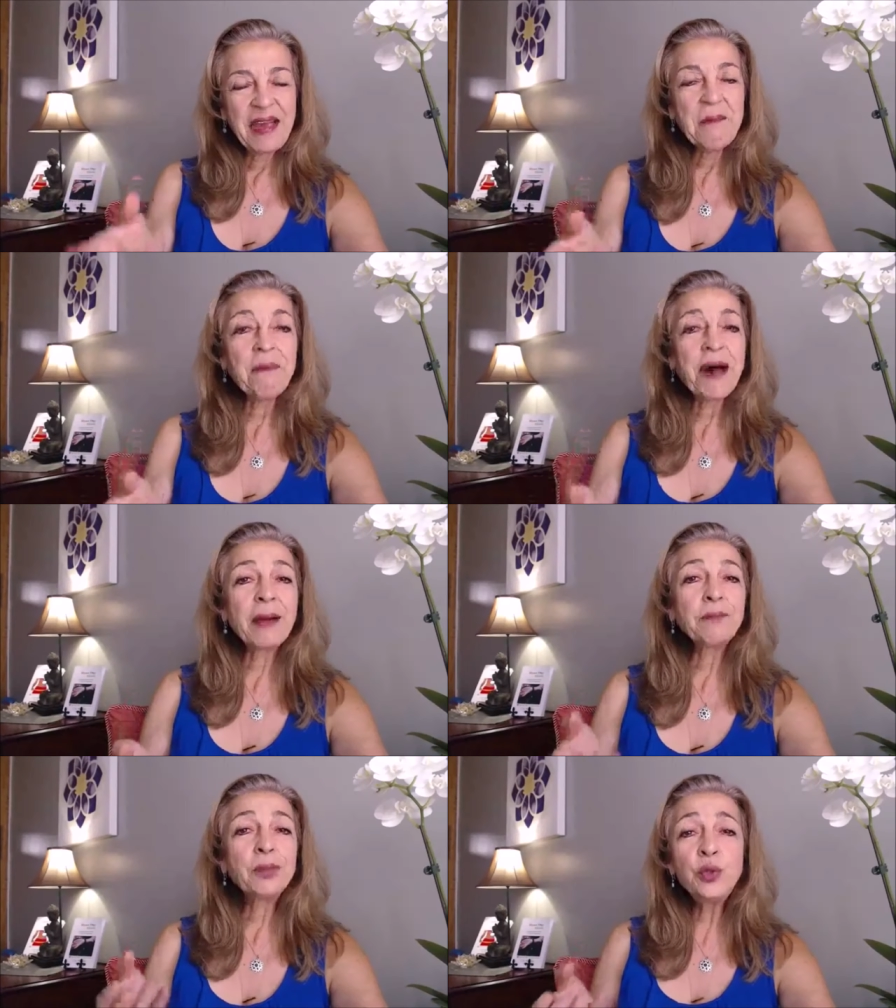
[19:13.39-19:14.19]
And by
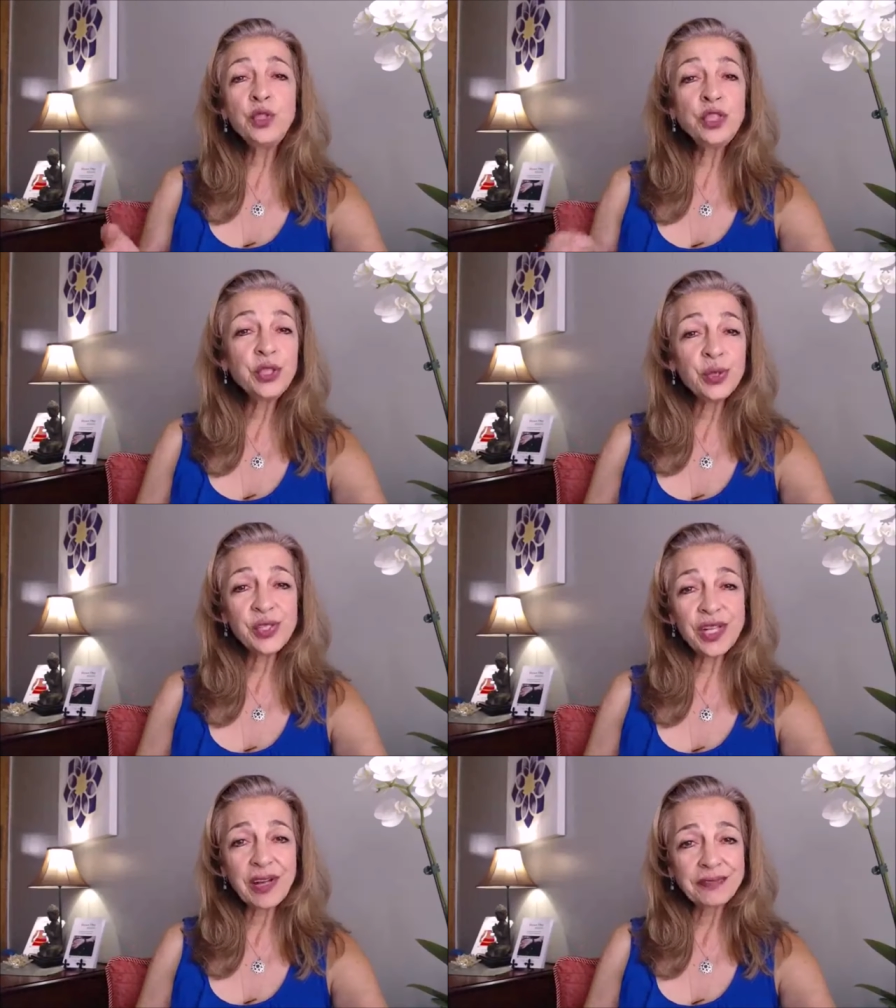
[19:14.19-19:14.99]
boosting your
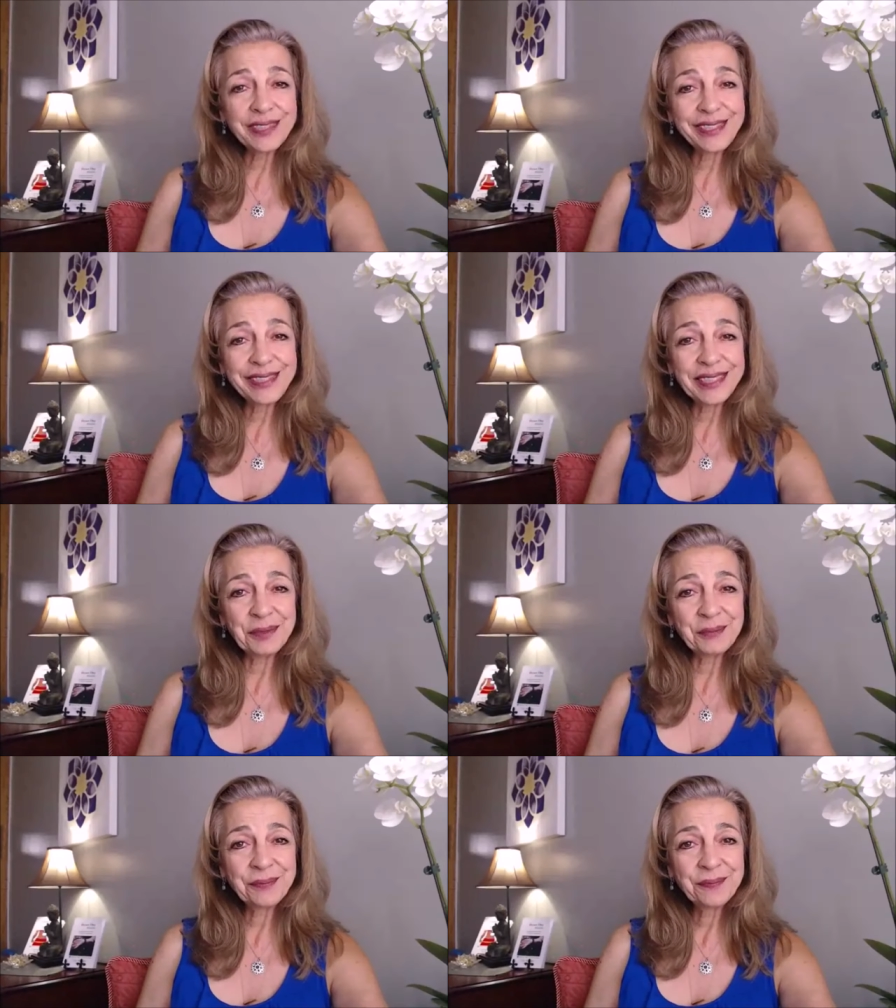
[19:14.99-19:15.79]
self
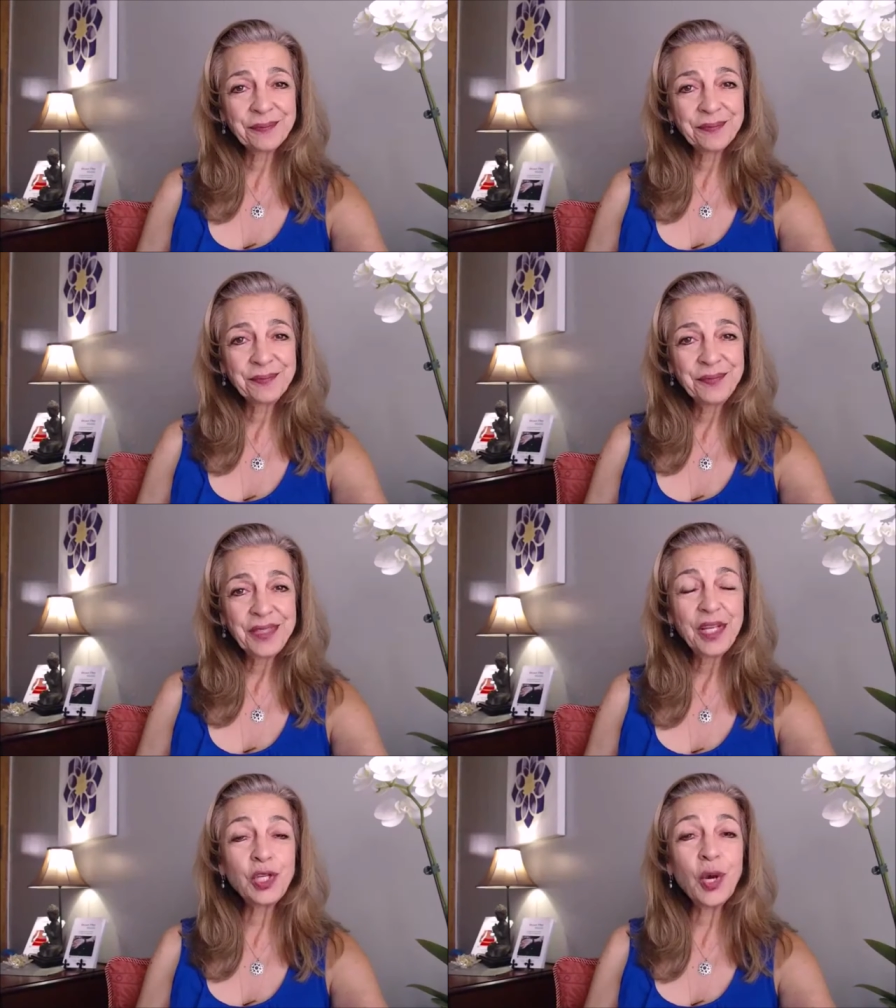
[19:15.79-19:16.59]
esteem,
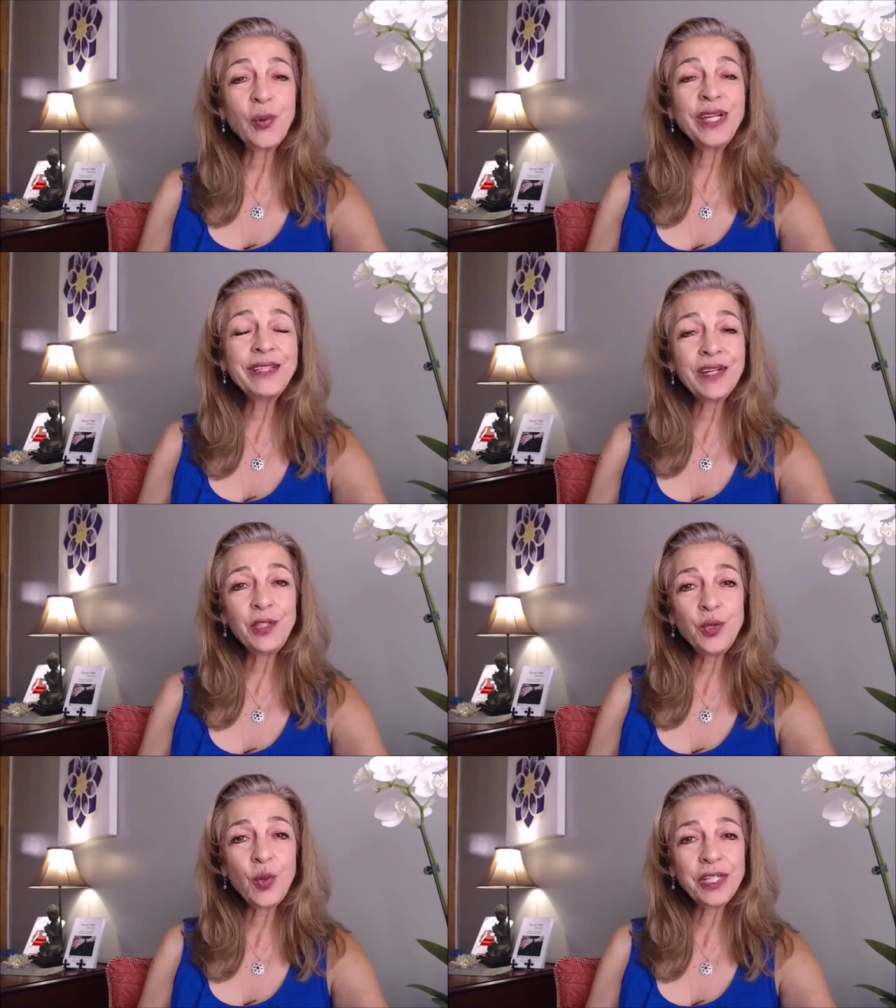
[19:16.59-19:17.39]
knowing that
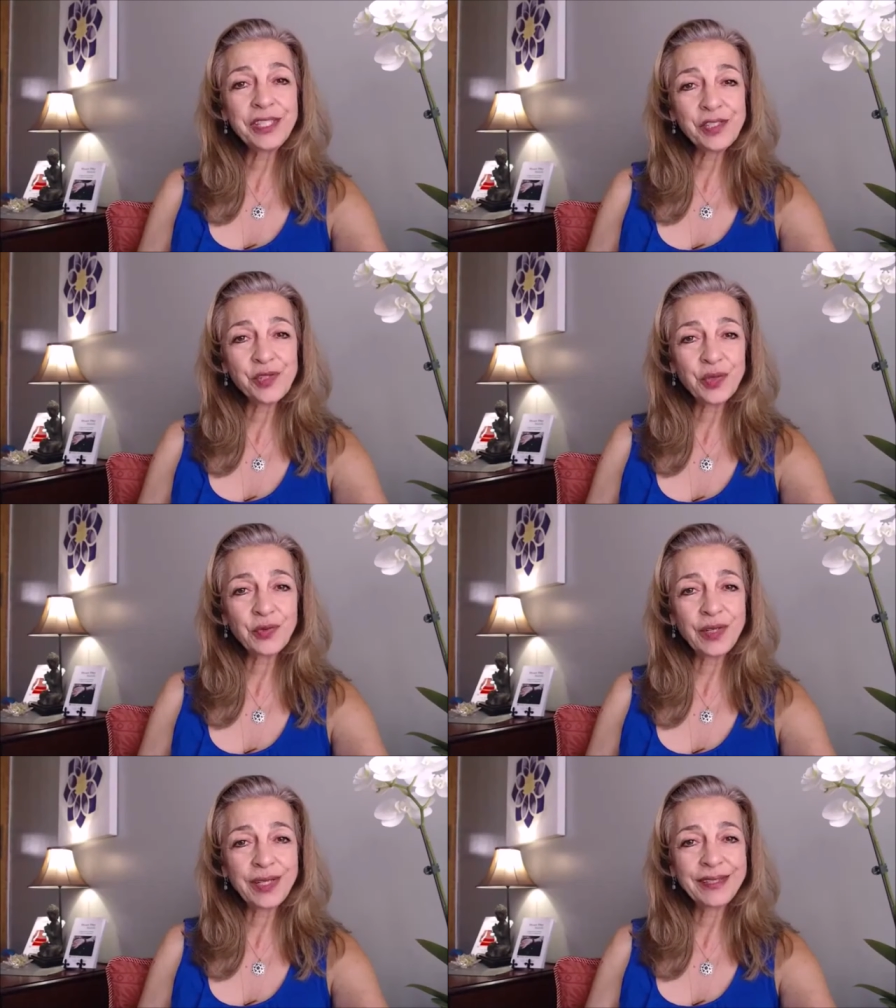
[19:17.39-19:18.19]
you are
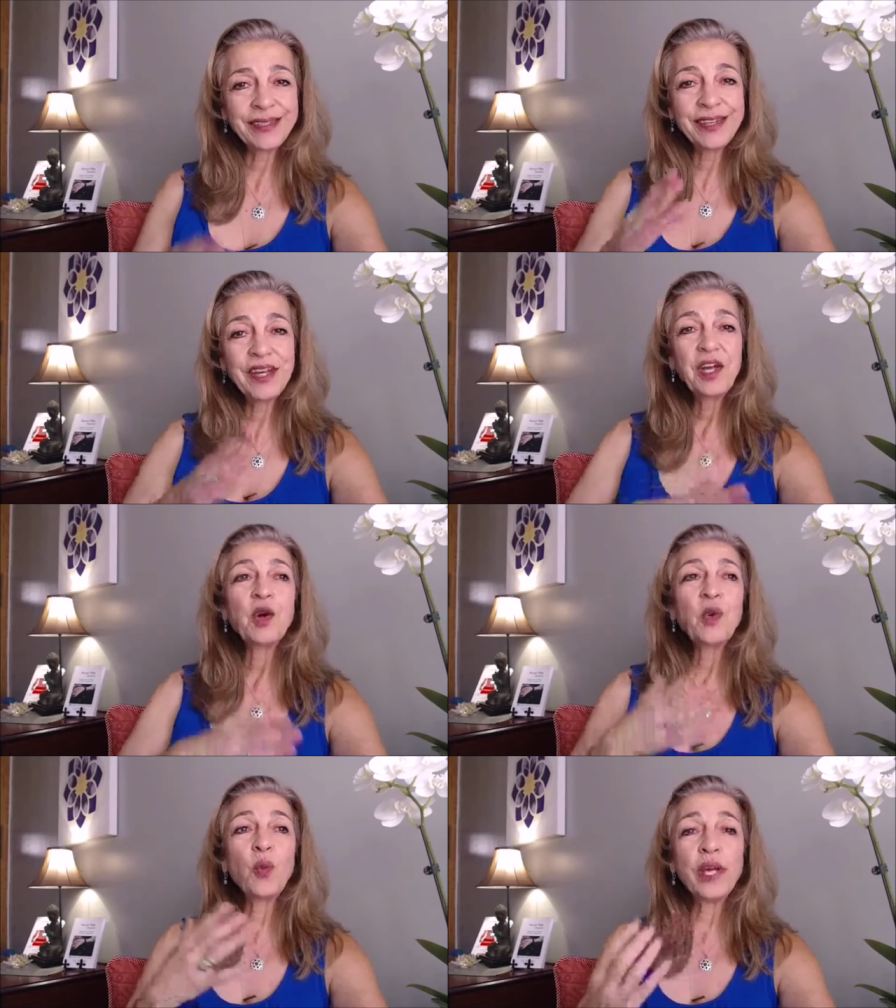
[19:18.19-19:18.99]
deserving,
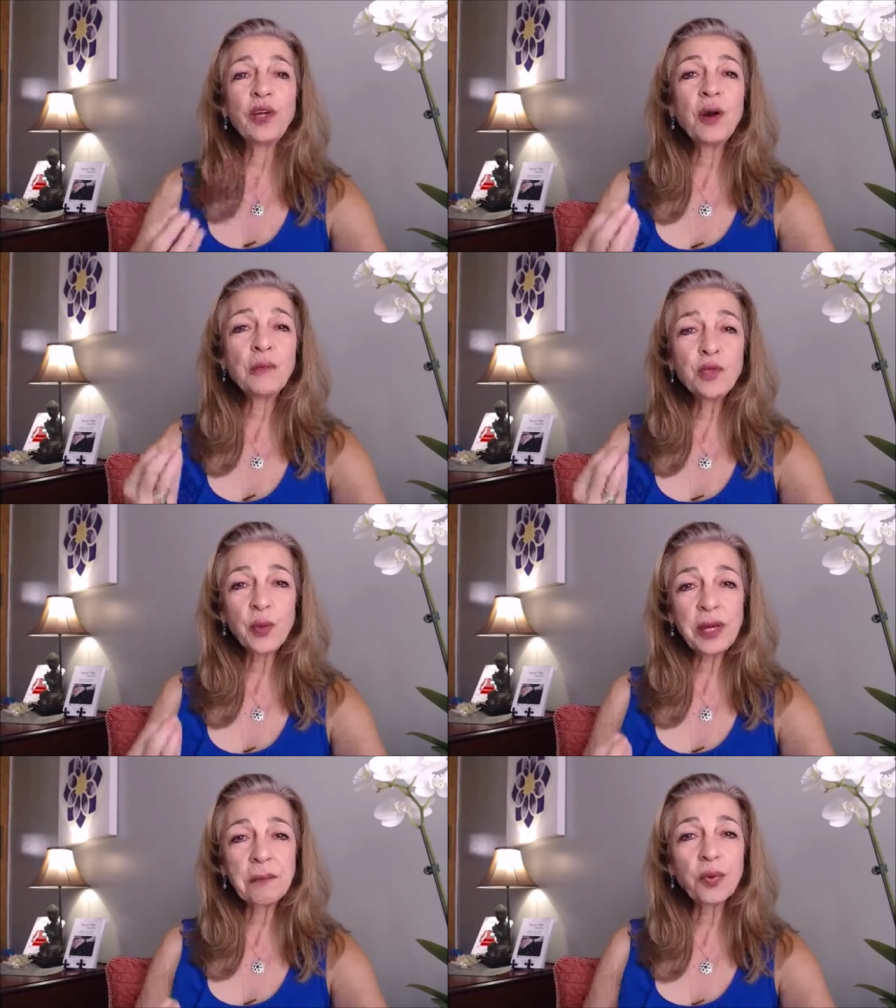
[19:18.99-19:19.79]
we come to
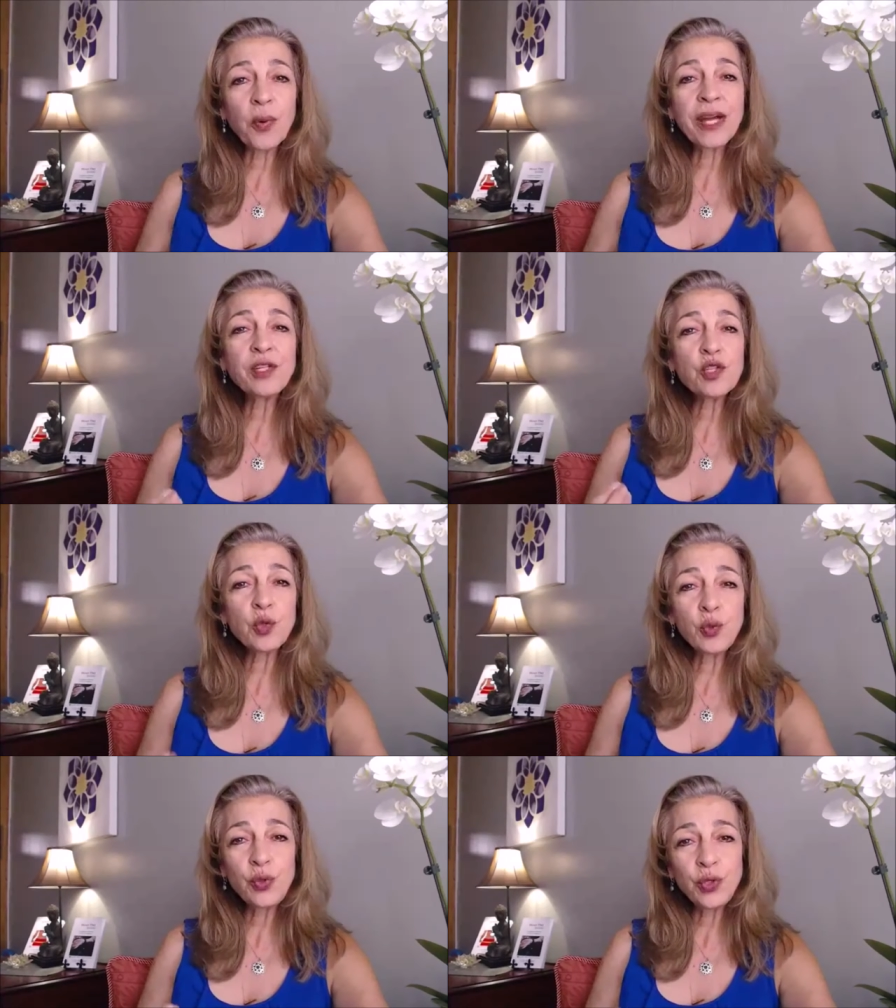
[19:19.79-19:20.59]
embrace
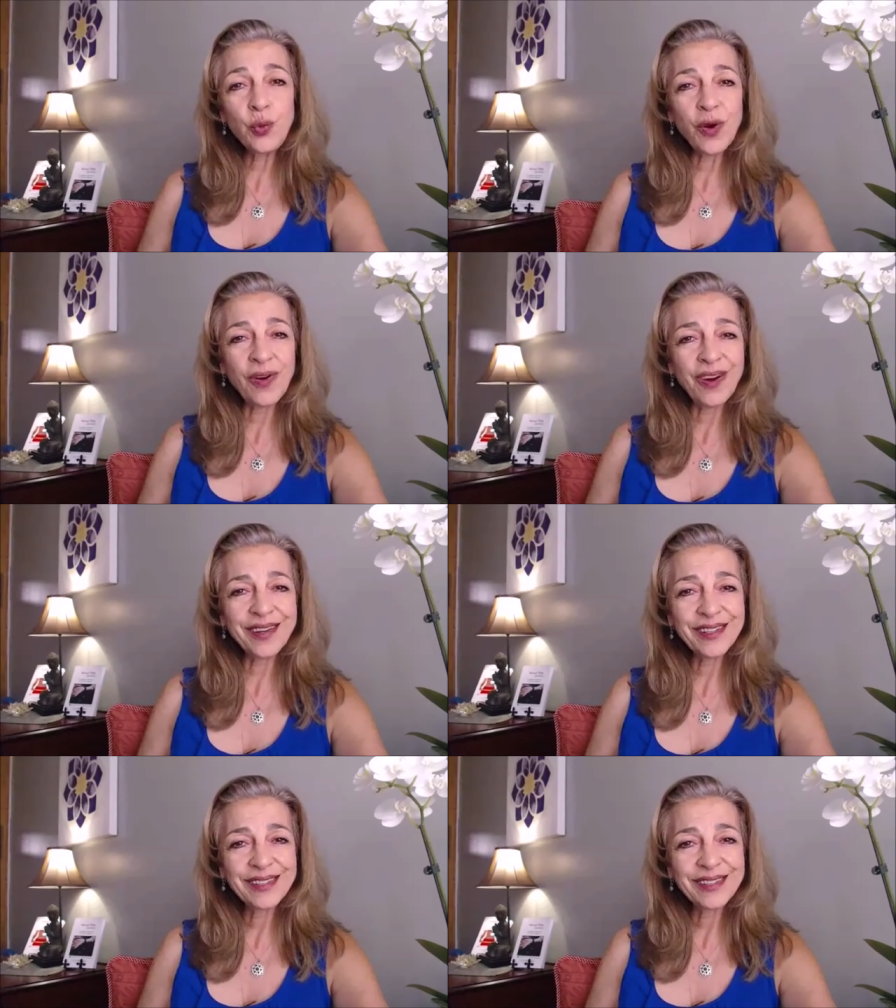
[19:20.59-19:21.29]
who you are,